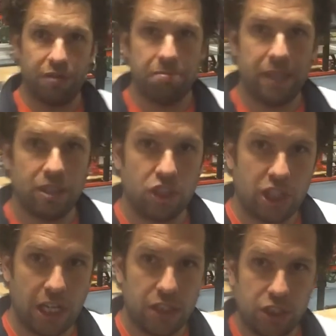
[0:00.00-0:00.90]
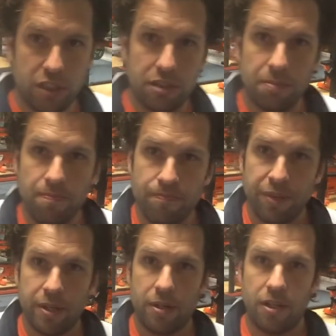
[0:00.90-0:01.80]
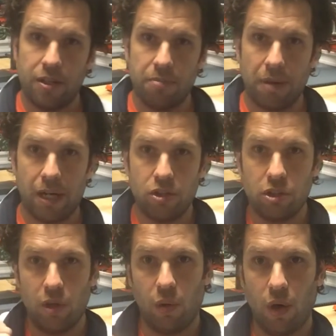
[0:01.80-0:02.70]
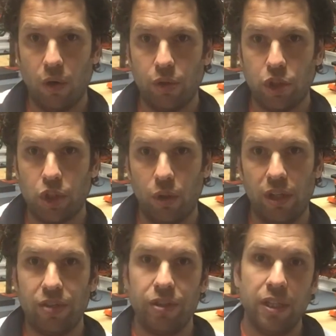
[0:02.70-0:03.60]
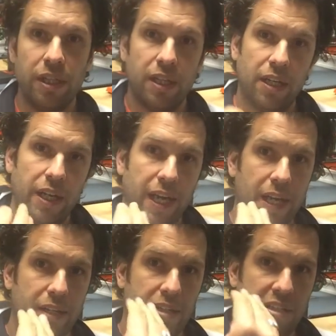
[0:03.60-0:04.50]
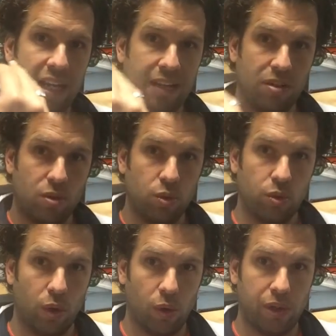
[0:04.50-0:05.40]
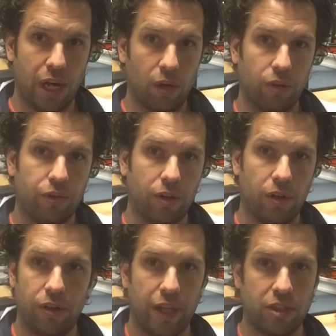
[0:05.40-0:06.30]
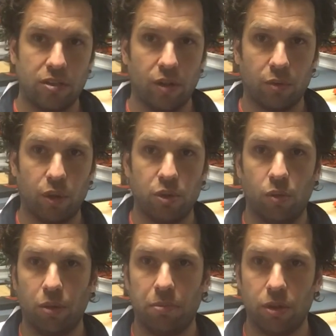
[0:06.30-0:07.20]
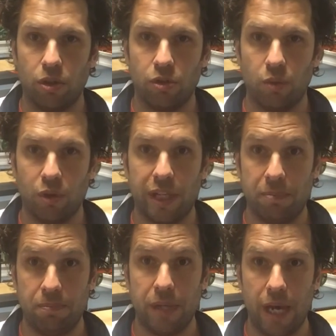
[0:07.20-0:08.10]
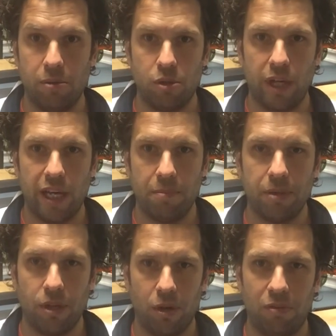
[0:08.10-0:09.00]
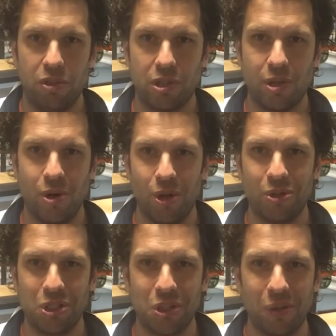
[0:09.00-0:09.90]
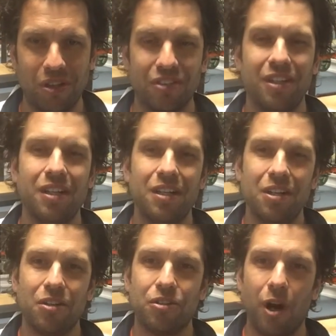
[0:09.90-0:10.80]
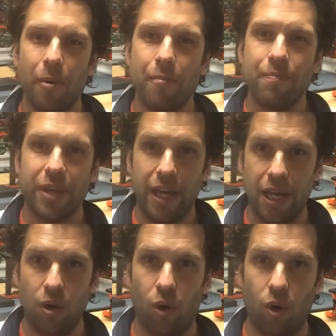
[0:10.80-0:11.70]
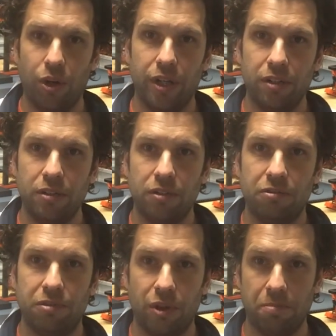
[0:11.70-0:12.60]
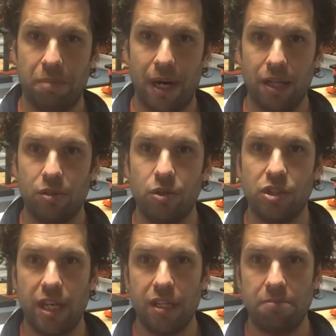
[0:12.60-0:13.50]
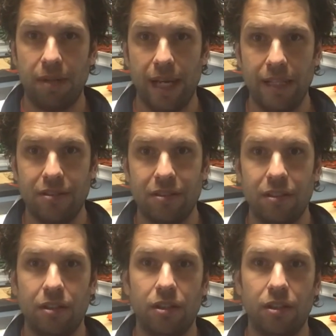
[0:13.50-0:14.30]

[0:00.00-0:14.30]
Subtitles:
biggest challenges, the bar is lower on your shoulders and it tends to roll down. So, and that's not what you want, because you won't be able to get up and obviously hurt your shoulders. So in order for the bar to stay in place,